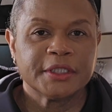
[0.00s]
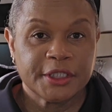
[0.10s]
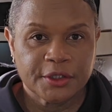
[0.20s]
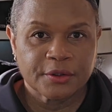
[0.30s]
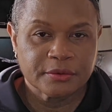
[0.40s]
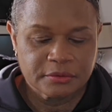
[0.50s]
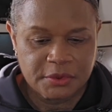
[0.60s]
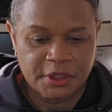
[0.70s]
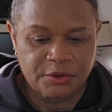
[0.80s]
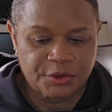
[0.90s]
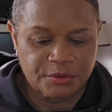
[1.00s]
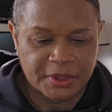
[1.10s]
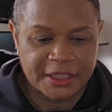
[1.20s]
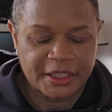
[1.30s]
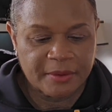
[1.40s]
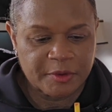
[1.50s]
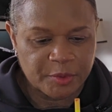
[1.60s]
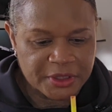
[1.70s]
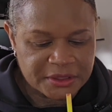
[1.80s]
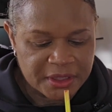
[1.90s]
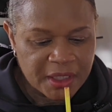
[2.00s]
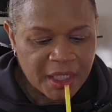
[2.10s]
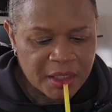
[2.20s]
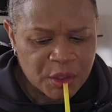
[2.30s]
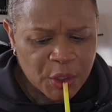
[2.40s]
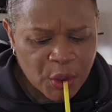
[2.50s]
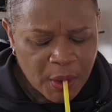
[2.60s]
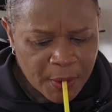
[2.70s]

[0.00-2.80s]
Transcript: year, you know, new incoming president. I don't know.